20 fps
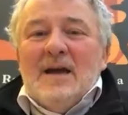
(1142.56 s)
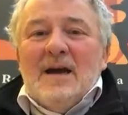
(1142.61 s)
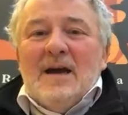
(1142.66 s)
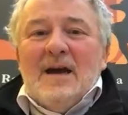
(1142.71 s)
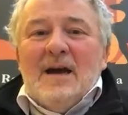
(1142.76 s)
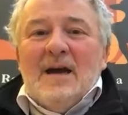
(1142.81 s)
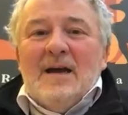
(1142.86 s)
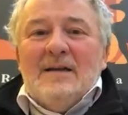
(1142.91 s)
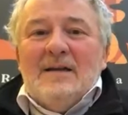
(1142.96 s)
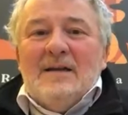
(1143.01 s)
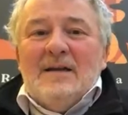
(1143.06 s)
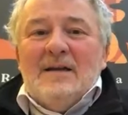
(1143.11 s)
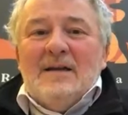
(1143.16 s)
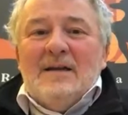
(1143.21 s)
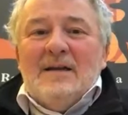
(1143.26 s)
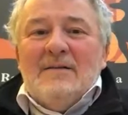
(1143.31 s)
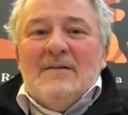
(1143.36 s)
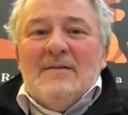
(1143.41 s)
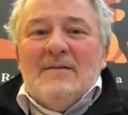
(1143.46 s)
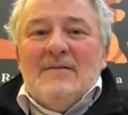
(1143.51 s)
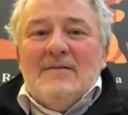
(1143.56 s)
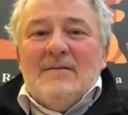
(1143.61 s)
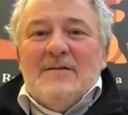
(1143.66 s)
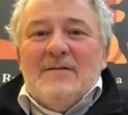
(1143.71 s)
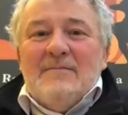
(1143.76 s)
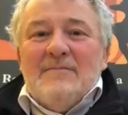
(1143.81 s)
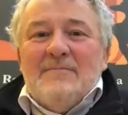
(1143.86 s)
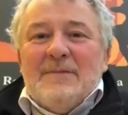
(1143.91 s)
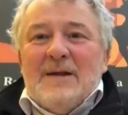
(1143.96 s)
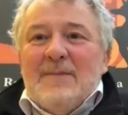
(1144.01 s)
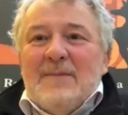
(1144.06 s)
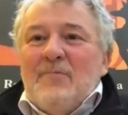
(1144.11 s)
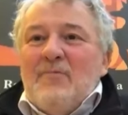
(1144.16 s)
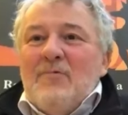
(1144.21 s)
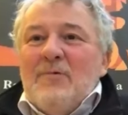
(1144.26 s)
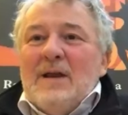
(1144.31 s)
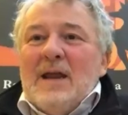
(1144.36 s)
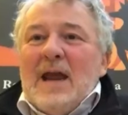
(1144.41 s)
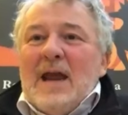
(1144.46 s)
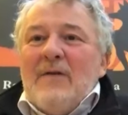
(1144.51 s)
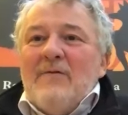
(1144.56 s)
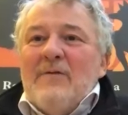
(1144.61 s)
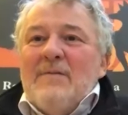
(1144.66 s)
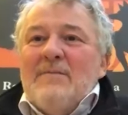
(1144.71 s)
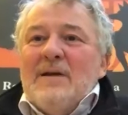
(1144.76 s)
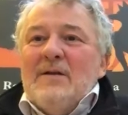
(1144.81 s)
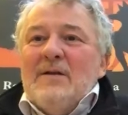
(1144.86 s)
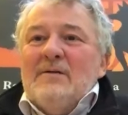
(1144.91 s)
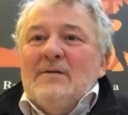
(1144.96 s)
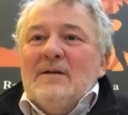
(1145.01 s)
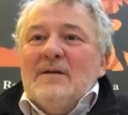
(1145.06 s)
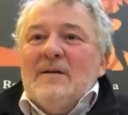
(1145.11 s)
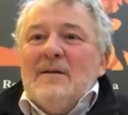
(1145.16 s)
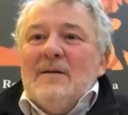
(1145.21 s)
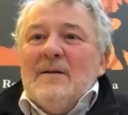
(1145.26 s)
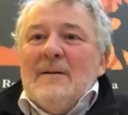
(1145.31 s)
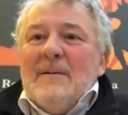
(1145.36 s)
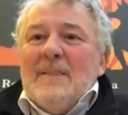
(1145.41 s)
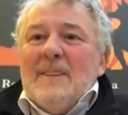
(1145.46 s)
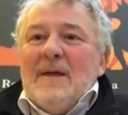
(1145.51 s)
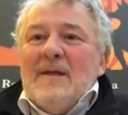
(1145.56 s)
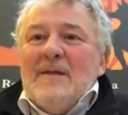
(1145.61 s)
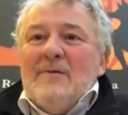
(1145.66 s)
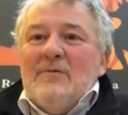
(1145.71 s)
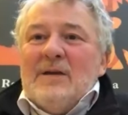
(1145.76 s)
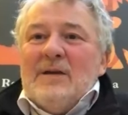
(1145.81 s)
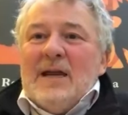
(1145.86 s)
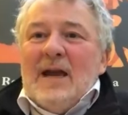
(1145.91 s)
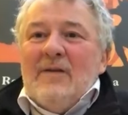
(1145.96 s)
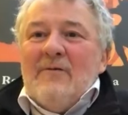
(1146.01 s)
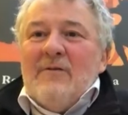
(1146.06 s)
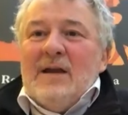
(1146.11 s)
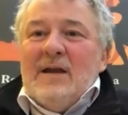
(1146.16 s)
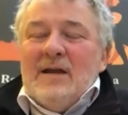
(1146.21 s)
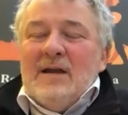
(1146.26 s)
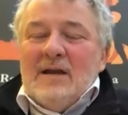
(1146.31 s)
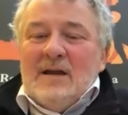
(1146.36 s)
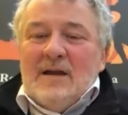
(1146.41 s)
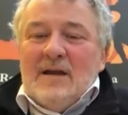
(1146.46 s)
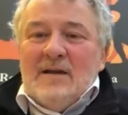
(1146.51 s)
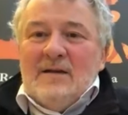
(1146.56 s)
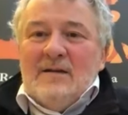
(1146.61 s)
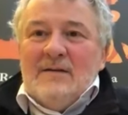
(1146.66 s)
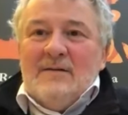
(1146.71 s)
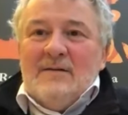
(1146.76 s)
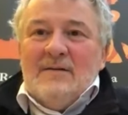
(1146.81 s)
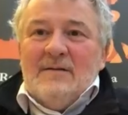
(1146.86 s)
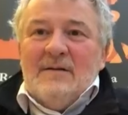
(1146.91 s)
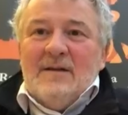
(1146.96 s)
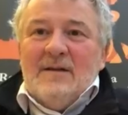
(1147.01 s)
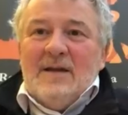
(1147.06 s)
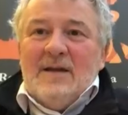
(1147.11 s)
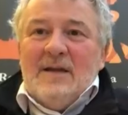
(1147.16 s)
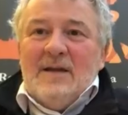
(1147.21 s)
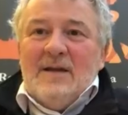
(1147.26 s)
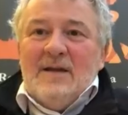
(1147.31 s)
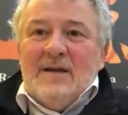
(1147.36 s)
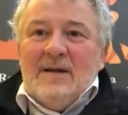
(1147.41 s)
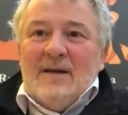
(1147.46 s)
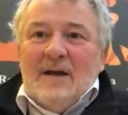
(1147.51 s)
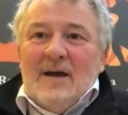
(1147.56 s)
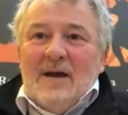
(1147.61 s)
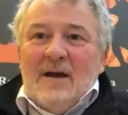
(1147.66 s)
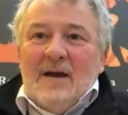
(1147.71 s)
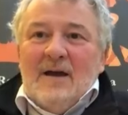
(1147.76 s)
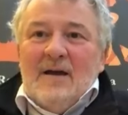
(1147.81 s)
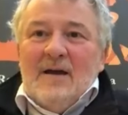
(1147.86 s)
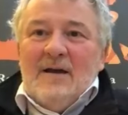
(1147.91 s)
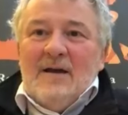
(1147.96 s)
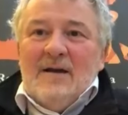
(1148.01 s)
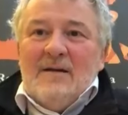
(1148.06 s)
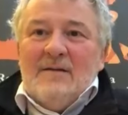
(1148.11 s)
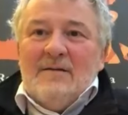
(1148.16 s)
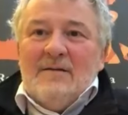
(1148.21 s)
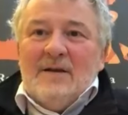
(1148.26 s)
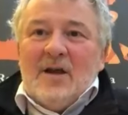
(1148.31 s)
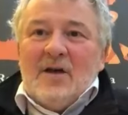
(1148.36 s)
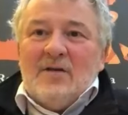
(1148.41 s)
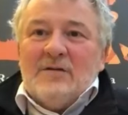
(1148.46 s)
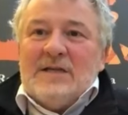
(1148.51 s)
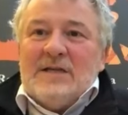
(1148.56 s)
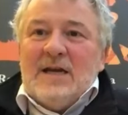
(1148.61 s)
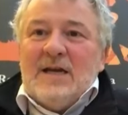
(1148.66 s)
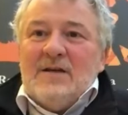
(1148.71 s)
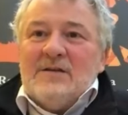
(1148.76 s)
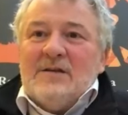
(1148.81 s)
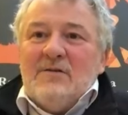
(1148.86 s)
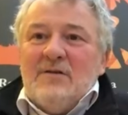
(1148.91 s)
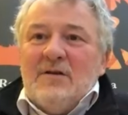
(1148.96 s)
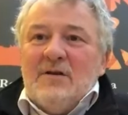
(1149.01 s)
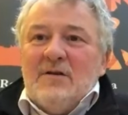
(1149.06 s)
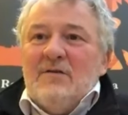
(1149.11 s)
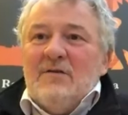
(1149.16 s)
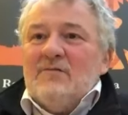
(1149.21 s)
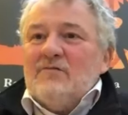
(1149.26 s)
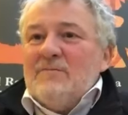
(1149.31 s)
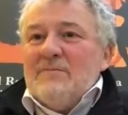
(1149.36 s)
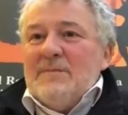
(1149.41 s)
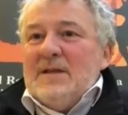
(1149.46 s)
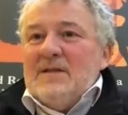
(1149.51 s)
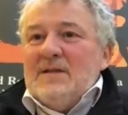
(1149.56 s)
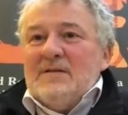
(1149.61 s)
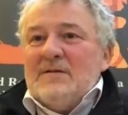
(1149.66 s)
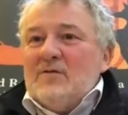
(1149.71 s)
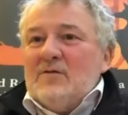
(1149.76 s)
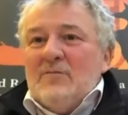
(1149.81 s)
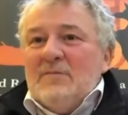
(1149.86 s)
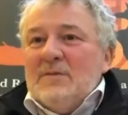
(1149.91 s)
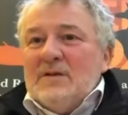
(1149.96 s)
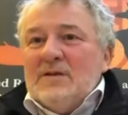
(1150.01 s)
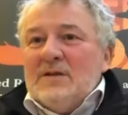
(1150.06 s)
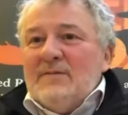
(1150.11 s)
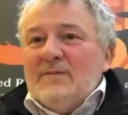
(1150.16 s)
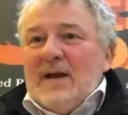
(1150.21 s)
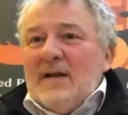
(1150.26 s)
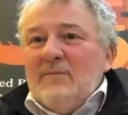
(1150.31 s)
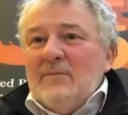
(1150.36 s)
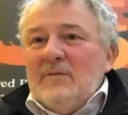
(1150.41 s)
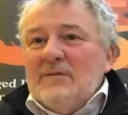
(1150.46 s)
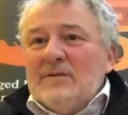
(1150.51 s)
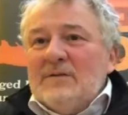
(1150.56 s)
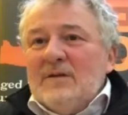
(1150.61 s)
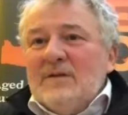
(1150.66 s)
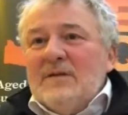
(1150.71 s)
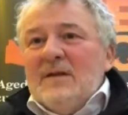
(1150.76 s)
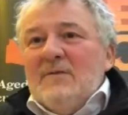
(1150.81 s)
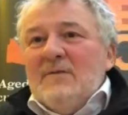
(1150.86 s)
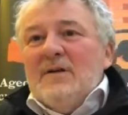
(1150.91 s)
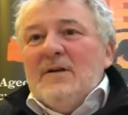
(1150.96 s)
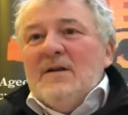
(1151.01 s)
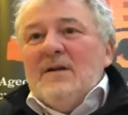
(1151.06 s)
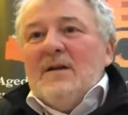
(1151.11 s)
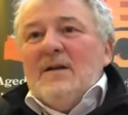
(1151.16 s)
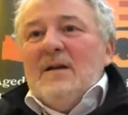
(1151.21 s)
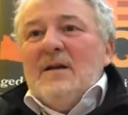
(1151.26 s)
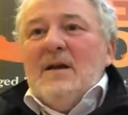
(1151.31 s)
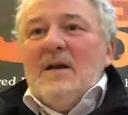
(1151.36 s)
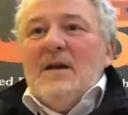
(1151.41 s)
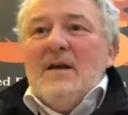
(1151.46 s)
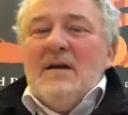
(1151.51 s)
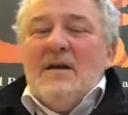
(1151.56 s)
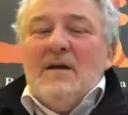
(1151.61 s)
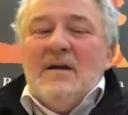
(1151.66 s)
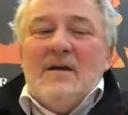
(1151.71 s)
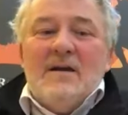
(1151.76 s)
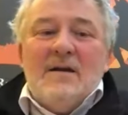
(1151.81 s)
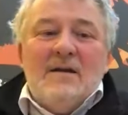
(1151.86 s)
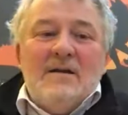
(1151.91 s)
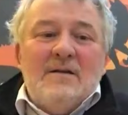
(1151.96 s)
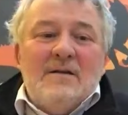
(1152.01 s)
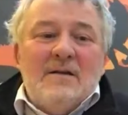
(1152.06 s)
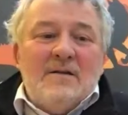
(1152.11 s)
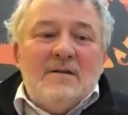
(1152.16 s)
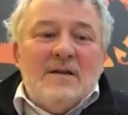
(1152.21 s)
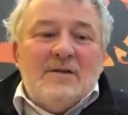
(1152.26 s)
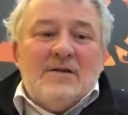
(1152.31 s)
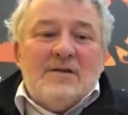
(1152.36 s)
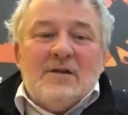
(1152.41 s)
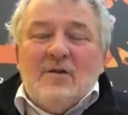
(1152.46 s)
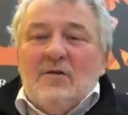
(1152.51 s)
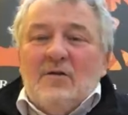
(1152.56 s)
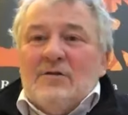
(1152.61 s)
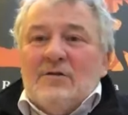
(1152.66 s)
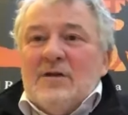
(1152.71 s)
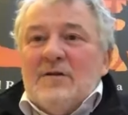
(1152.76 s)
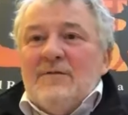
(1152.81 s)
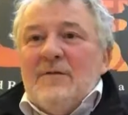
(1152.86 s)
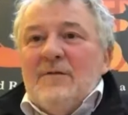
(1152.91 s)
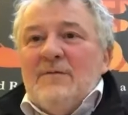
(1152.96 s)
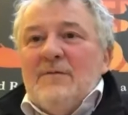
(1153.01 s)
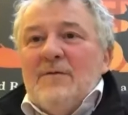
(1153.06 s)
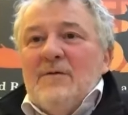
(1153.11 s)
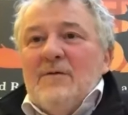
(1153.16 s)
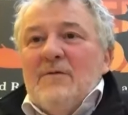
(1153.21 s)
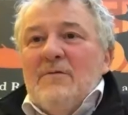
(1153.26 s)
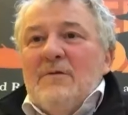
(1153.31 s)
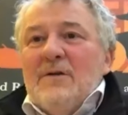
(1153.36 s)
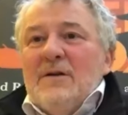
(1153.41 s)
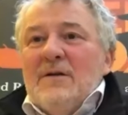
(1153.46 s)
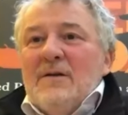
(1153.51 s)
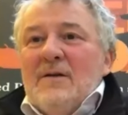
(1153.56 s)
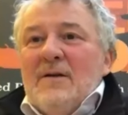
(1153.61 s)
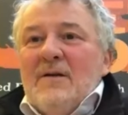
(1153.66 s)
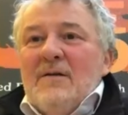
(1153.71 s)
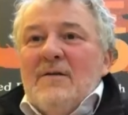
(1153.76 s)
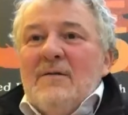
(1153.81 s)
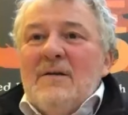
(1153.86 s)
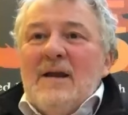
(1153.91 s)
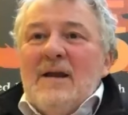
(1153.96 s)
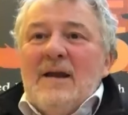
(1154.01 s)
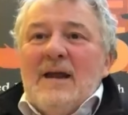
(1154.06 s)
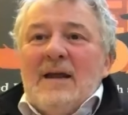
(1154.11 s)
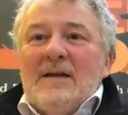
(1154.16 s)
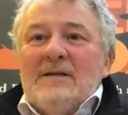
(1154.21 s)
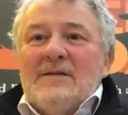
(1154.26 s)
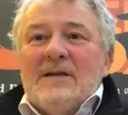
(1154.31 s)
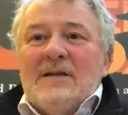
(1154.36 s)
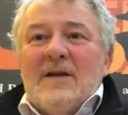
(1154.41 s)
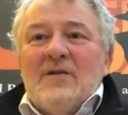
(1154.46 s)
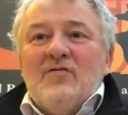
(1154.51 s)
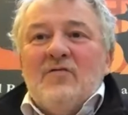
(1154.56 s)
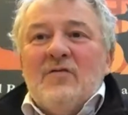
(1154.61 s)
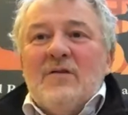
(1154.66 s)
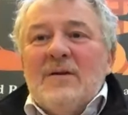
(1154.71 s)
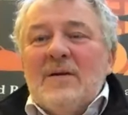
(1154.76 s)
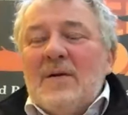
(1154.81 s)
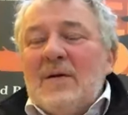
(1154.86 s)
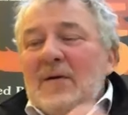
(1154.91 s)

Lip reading: and people would carry milk and they would carry it in the containers they'd use would be the stomachs of animals that they'd slaughtered for food, or etc.